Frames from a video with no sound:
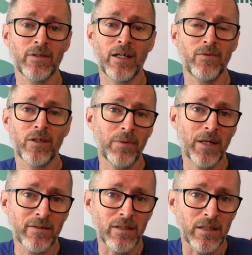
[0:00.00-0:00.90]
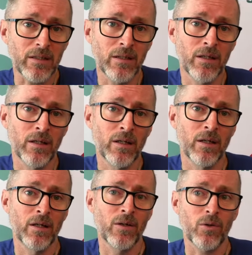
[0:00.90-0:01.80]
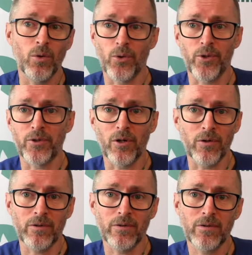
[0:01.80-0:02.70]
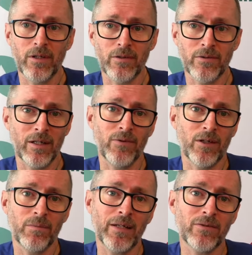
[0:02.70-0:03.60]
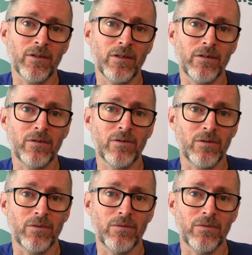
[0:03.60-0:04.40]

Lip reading: capacity, or the dog doesn't have the capacity to